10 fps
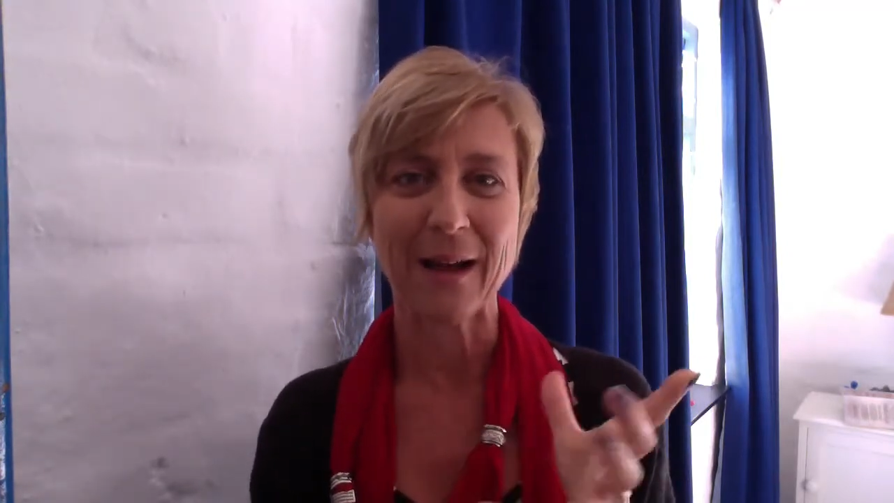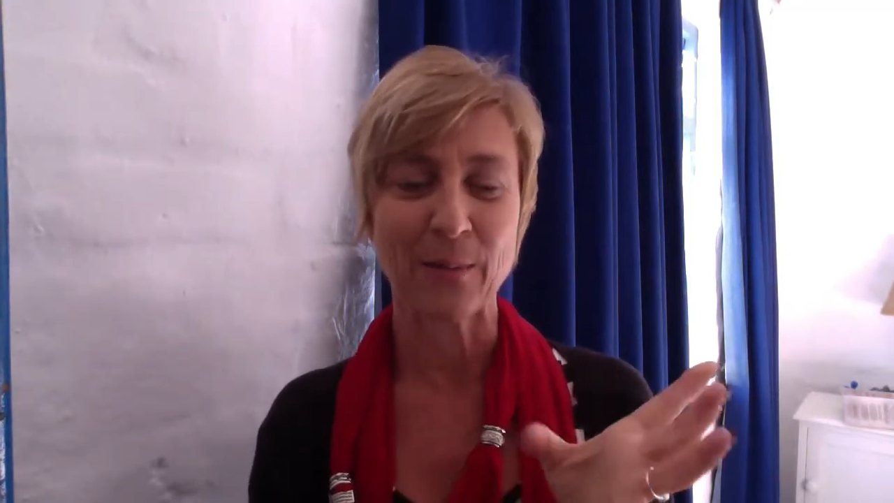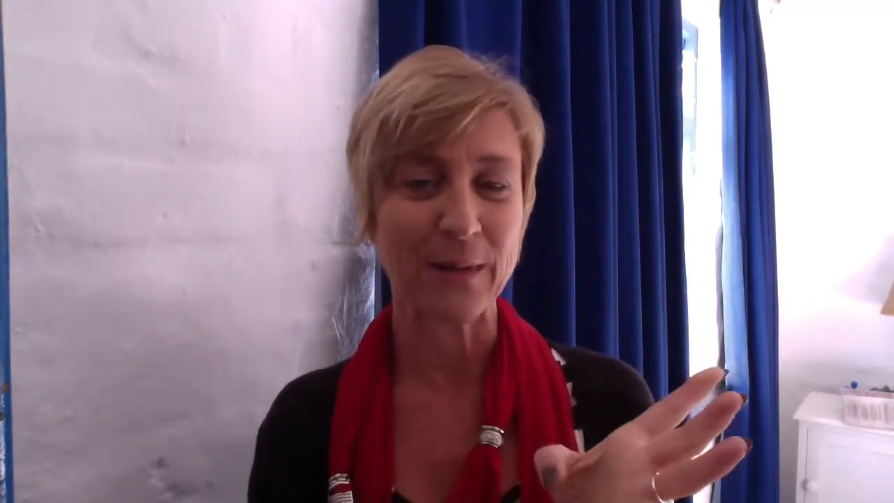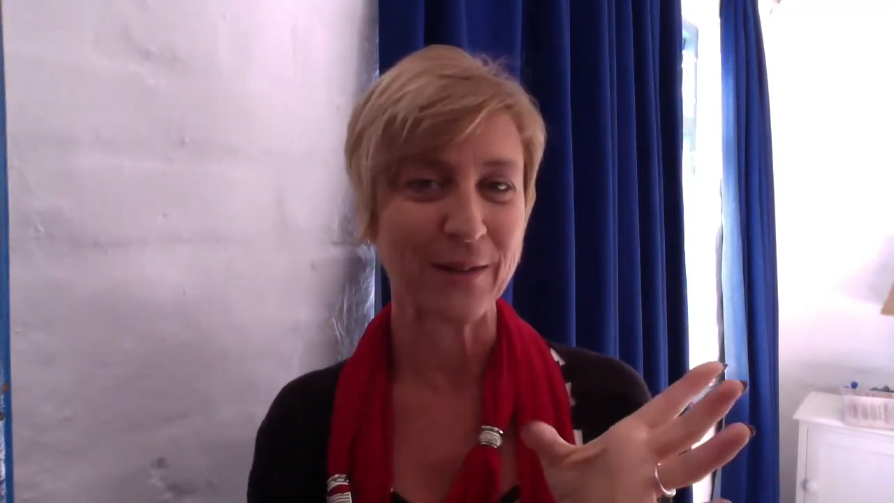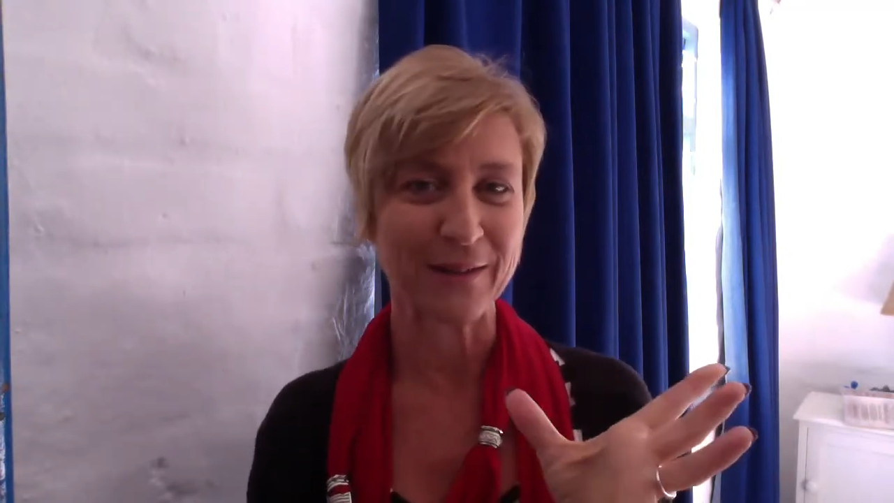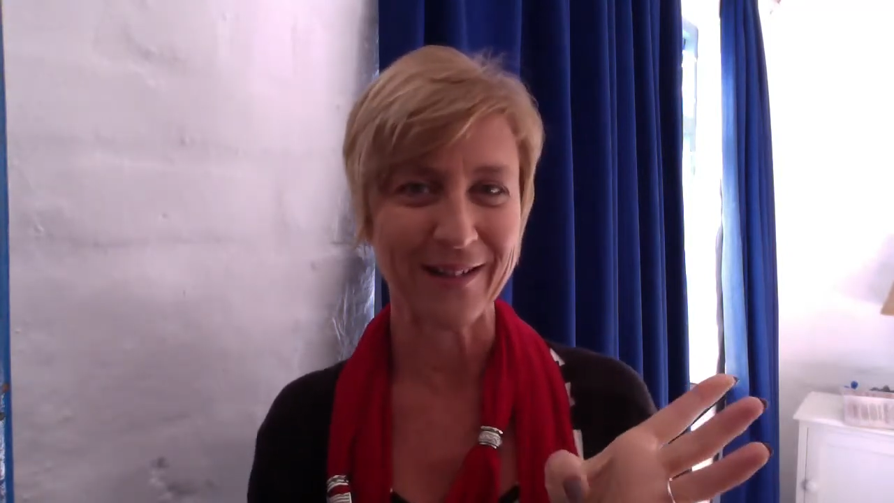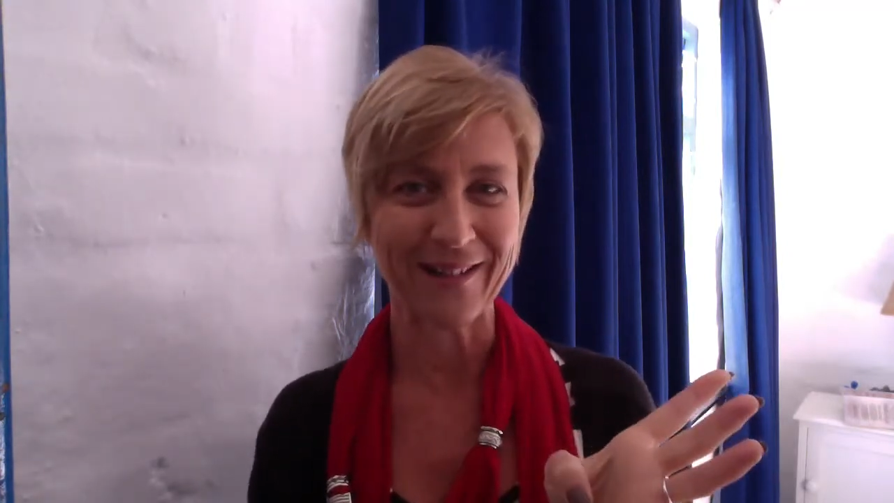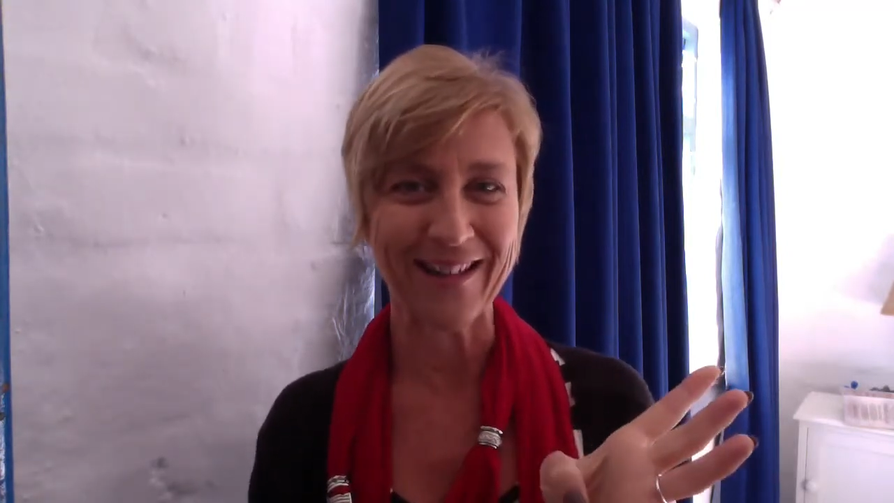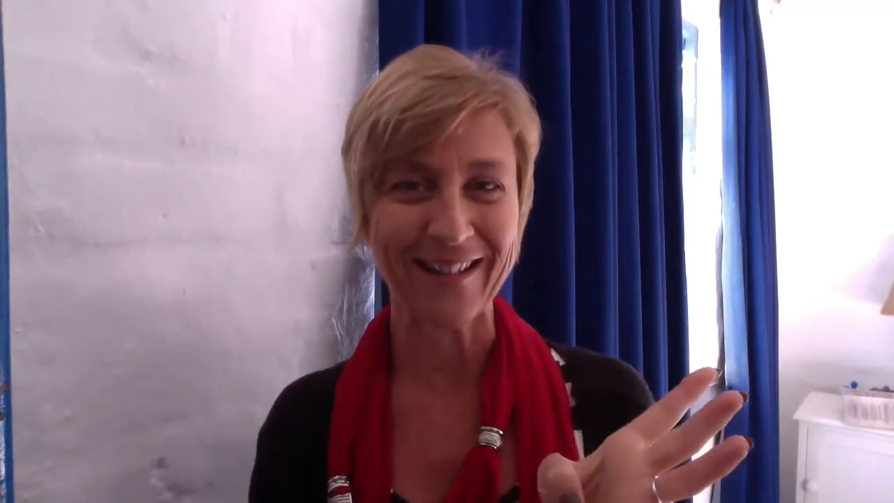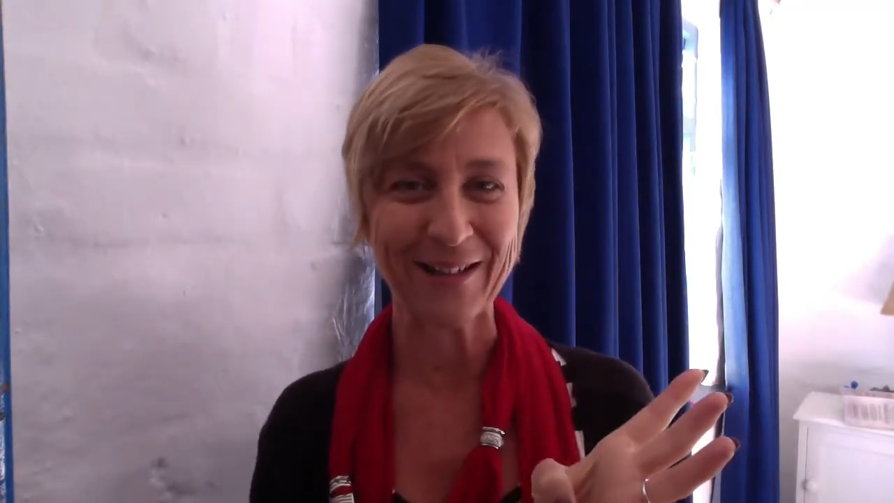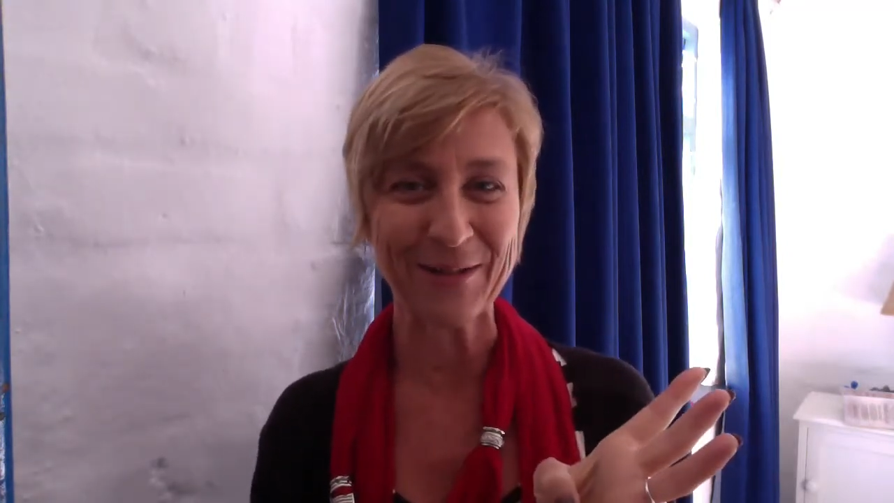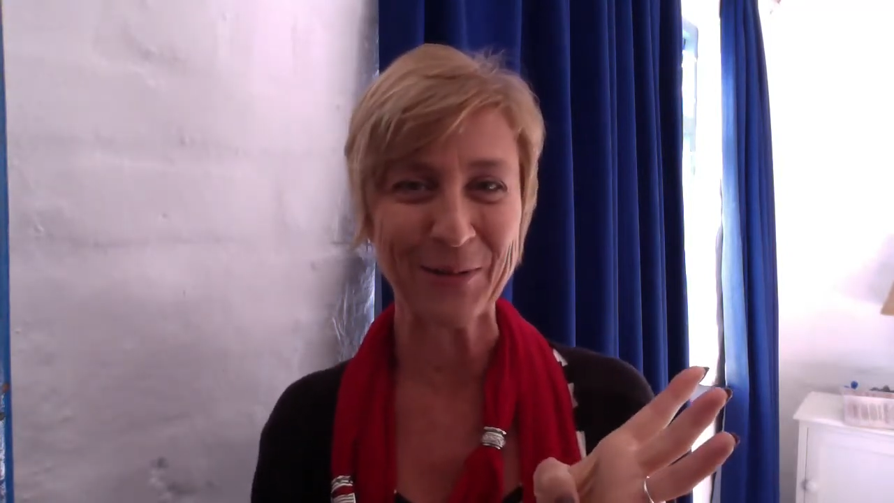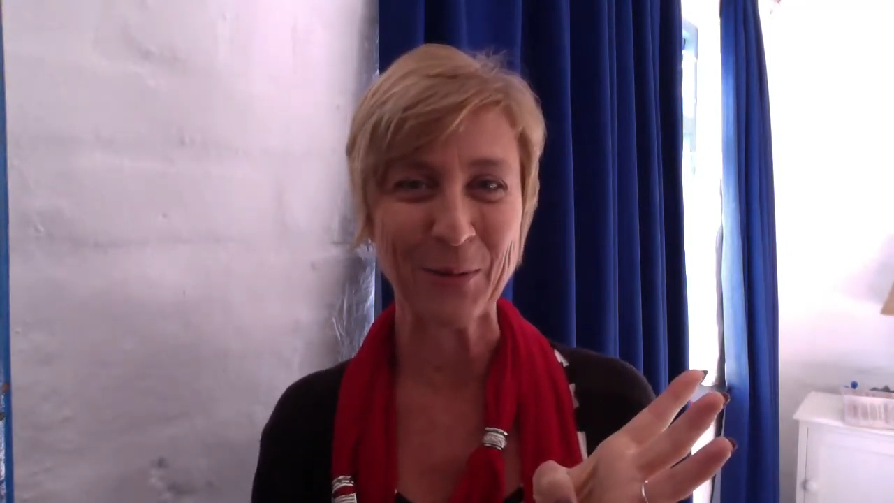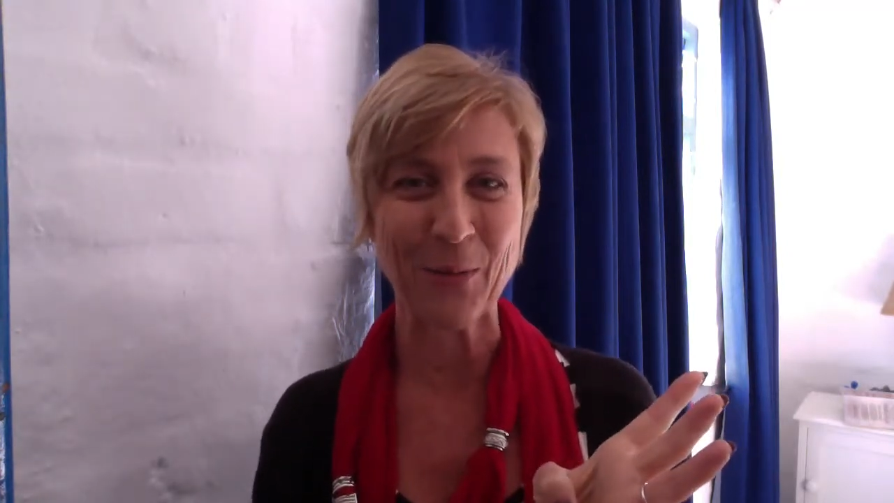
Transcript: we don't include the